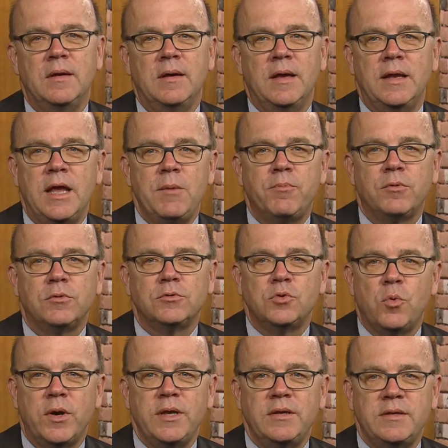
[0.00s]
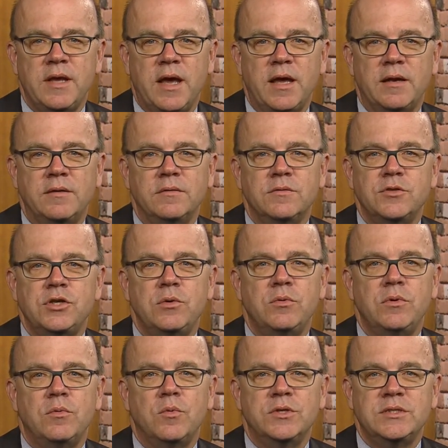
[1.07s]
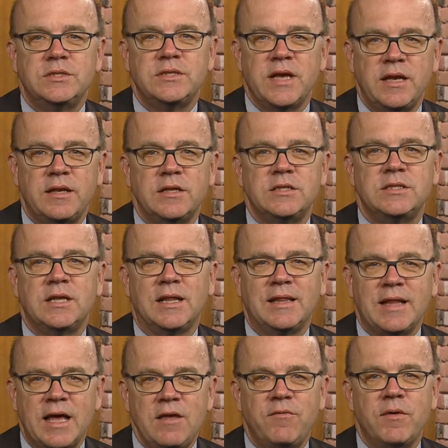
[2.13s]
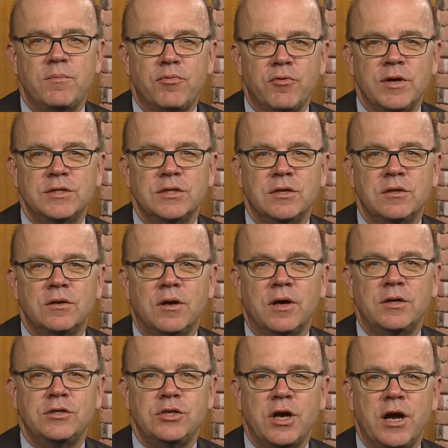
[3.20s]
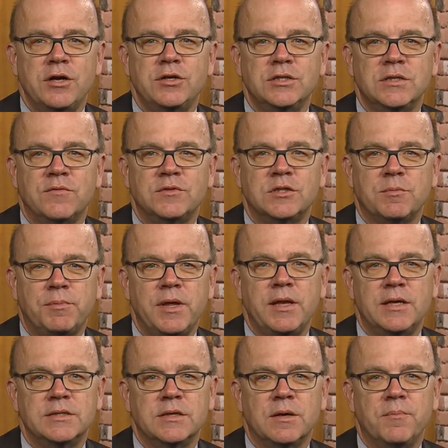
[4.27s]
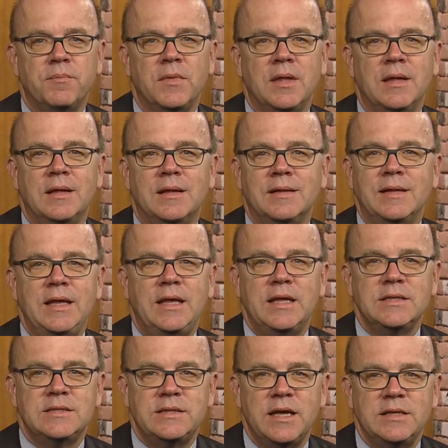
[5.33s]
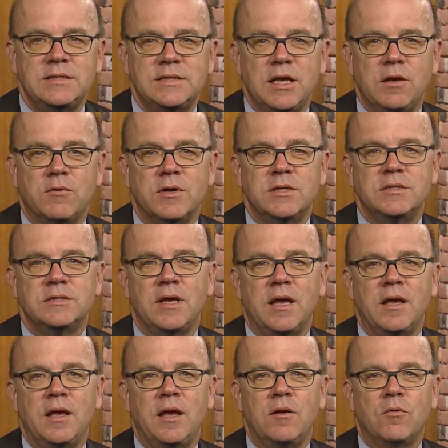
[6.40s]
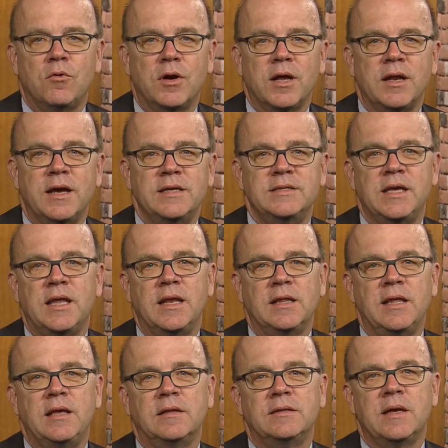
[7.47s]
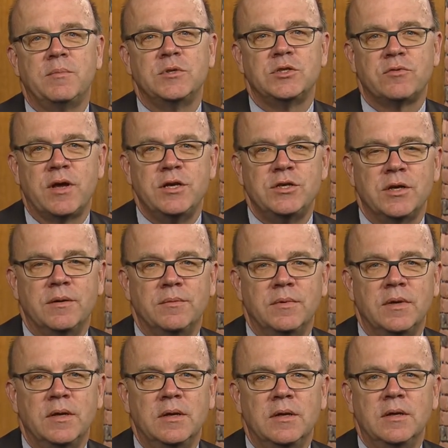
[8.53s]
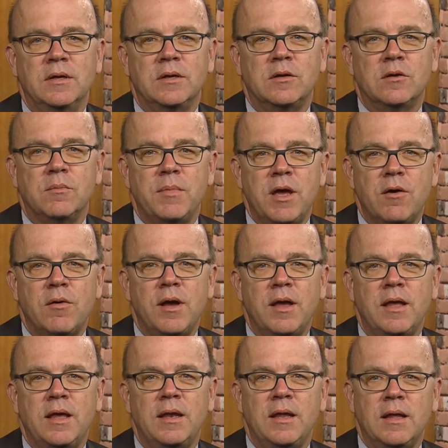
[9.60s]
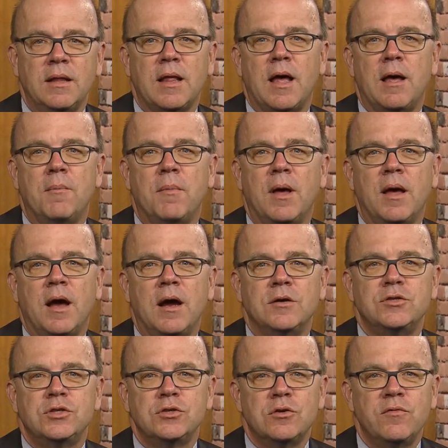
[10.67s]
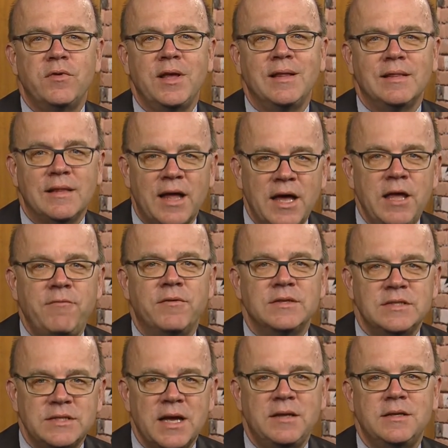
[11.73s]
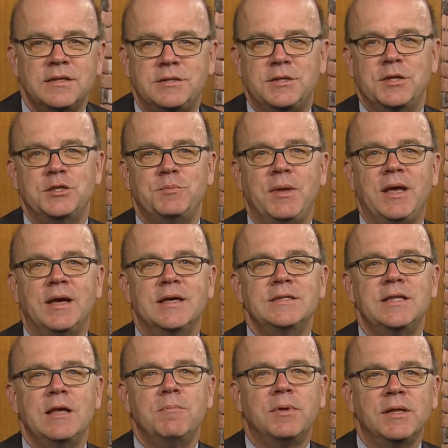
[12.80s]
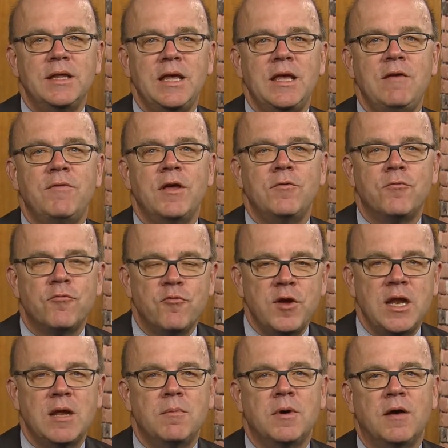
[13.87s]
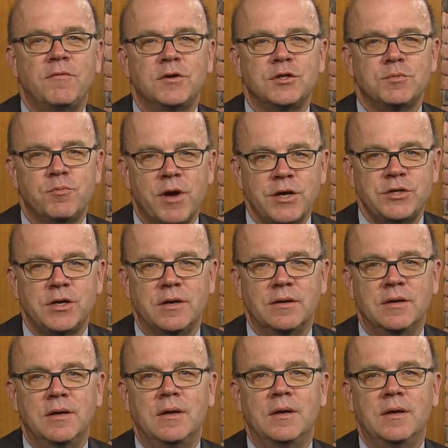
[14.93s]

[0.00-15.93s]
In April 2010, she was sentenced to life in prison on charges of splitism, leaking state secrets, and organizing an illegal demonstration. Gulmira and Ilham are serving life sentences because they believe in freedom of expression.